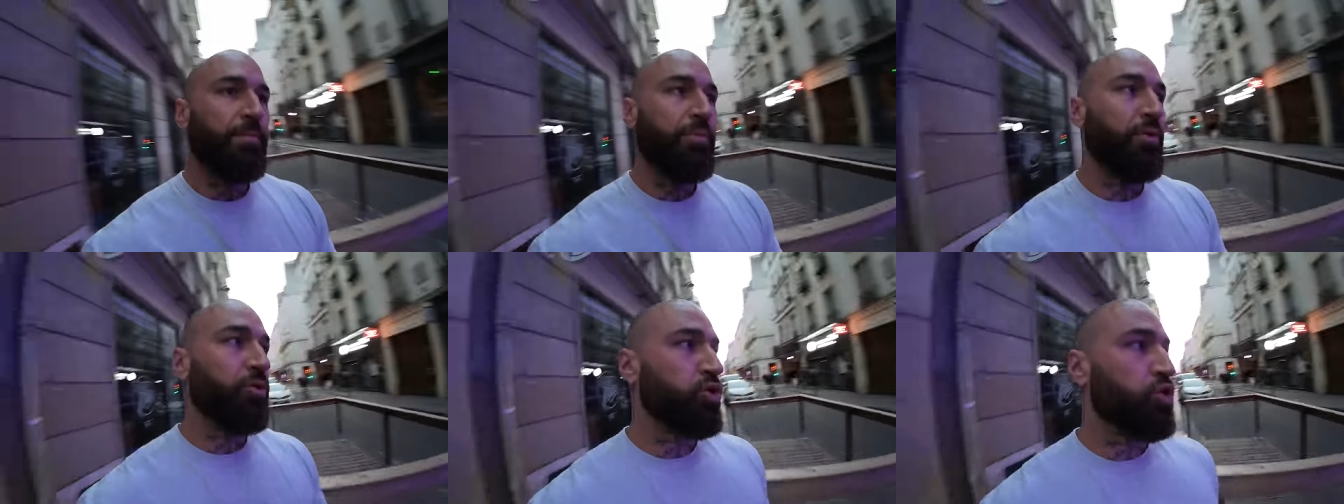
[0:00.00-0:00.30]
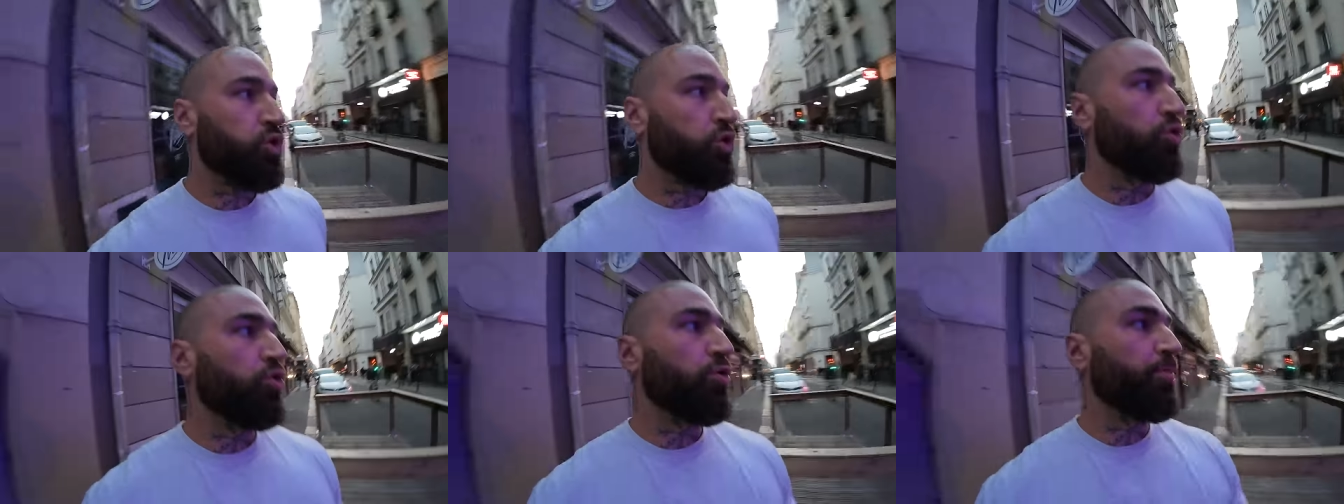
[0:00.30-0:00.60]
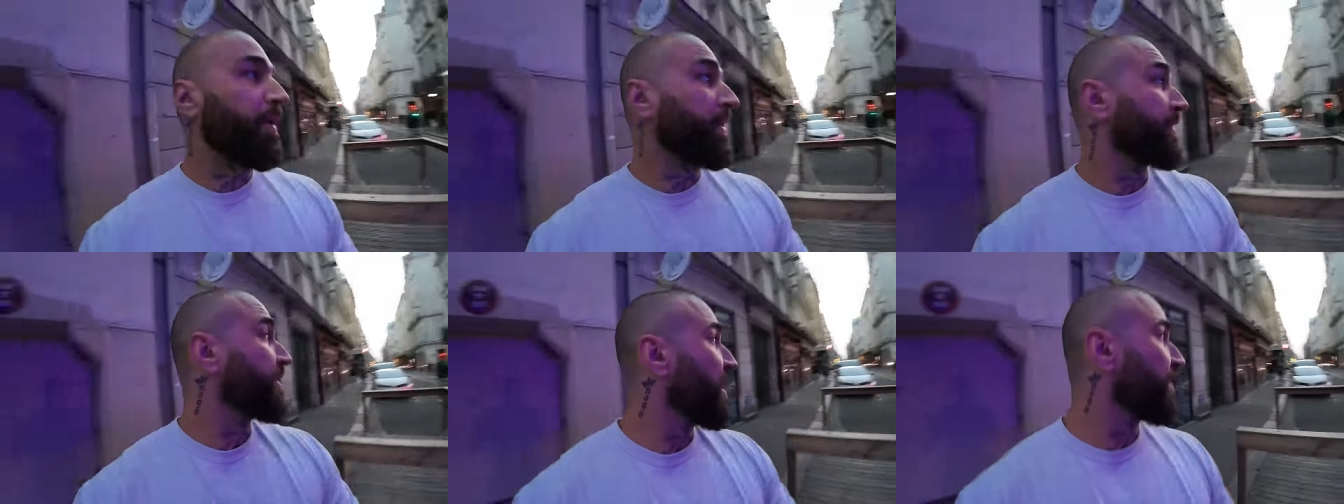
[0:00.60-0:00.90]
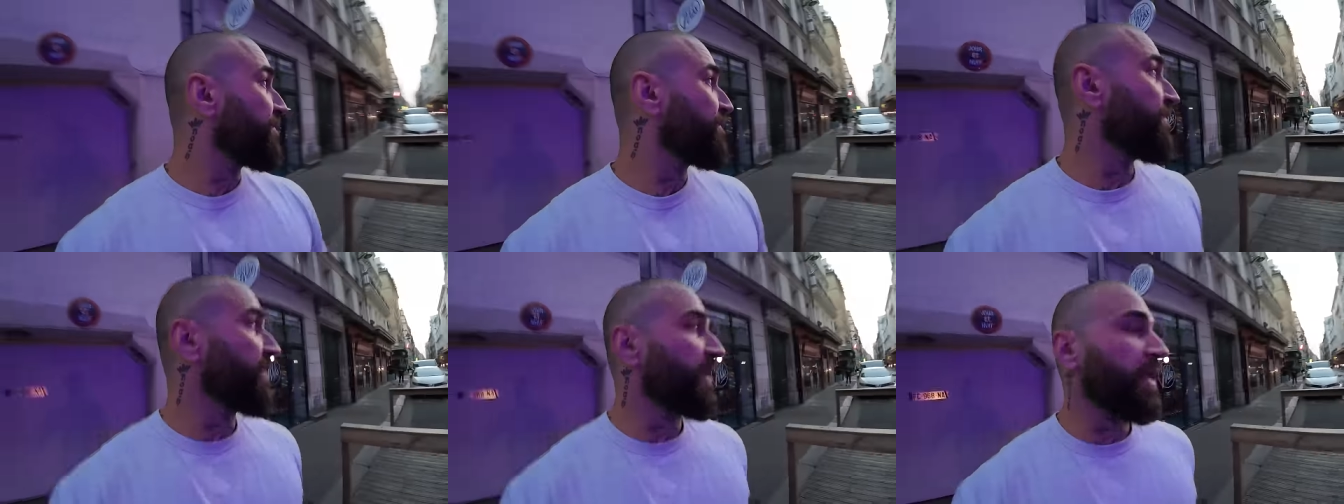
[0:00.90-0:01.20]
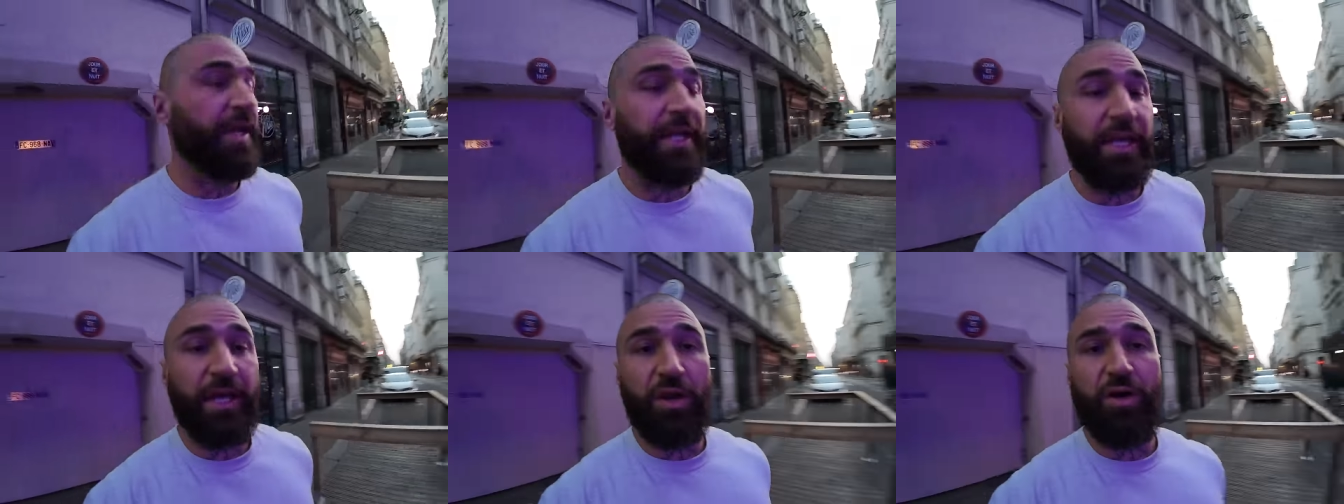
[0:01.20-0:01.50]
Portugal, but
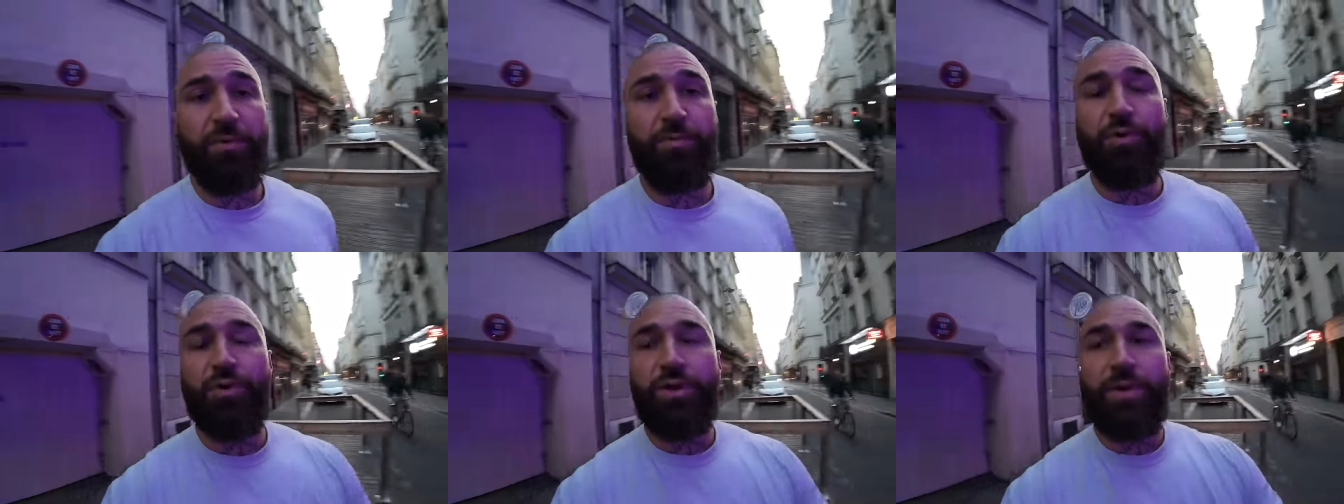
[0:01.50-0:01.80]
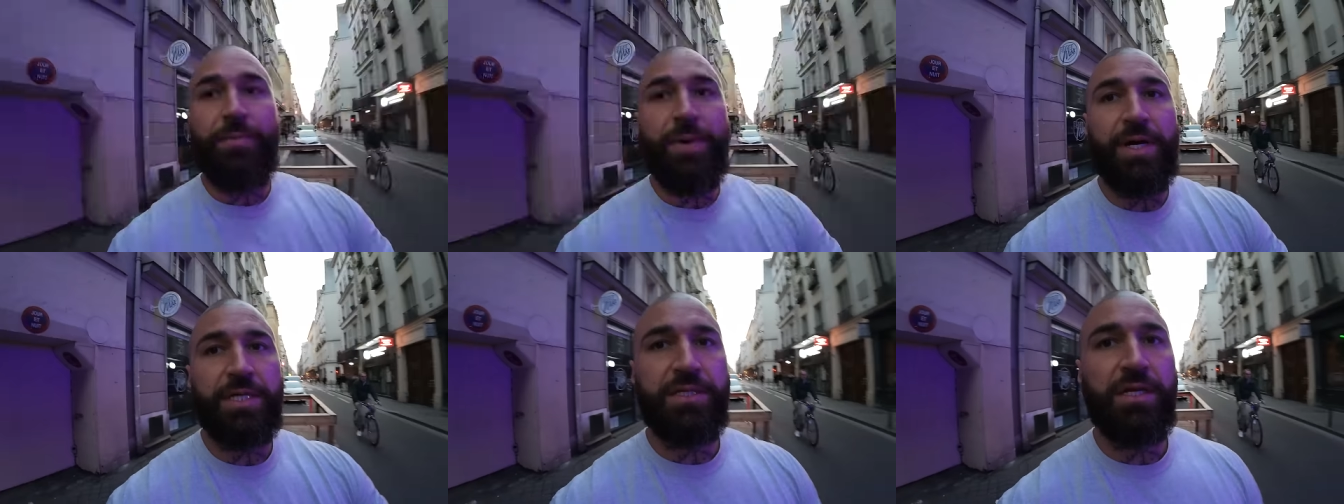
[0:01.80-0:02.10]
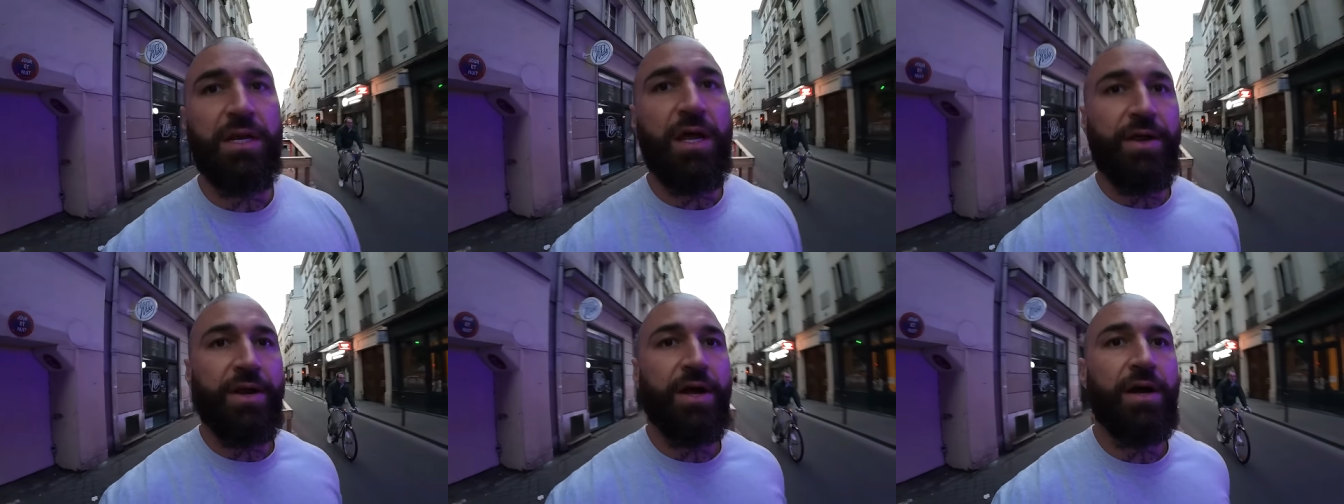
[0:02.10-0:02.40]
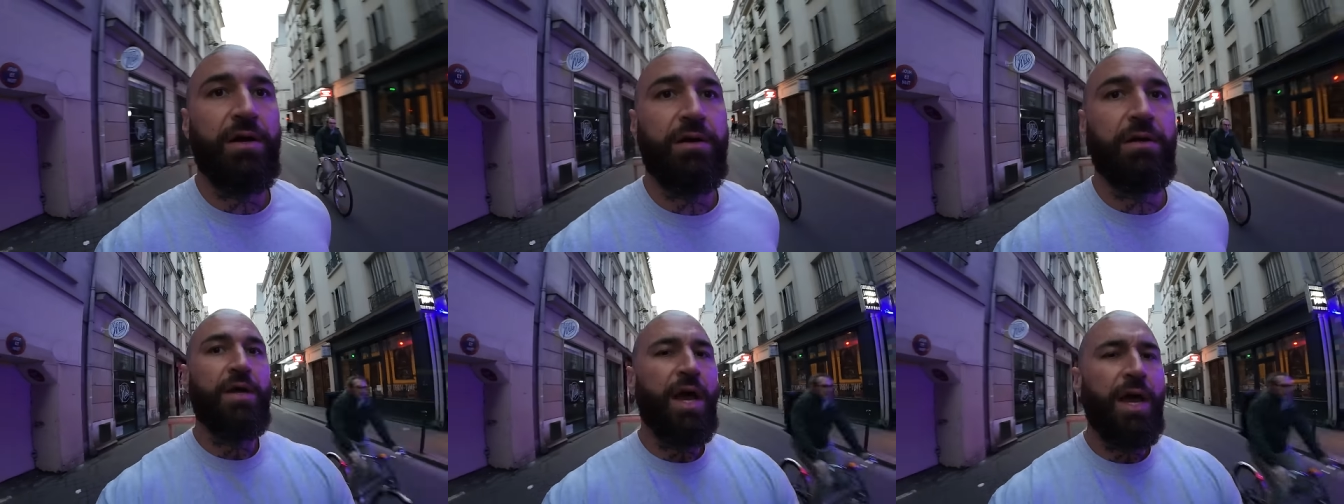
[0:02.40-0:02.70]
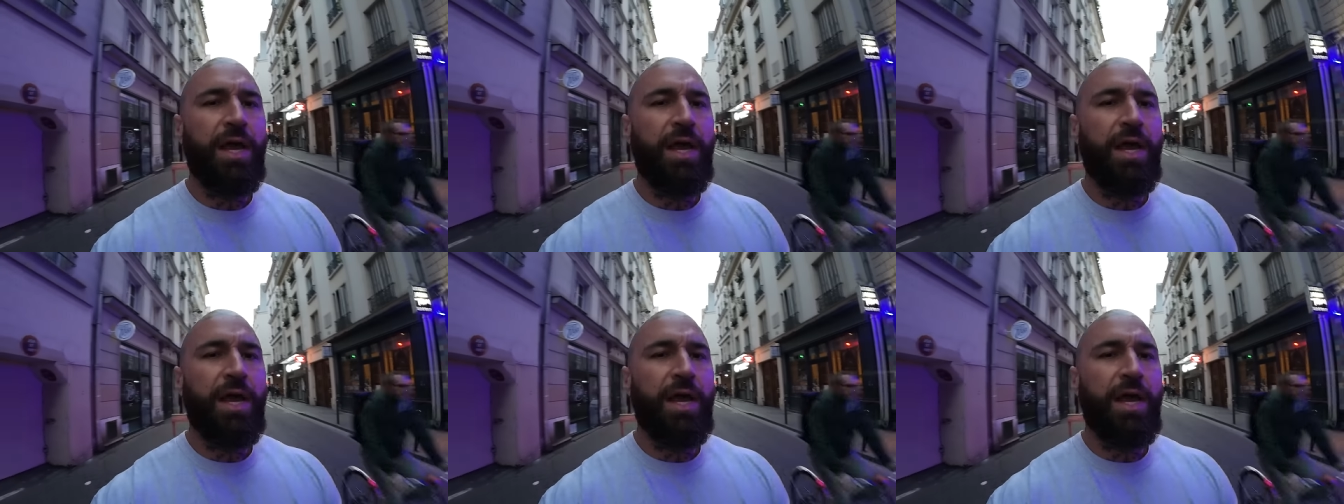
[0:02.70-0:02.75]
definitely a lot more than Barcelona.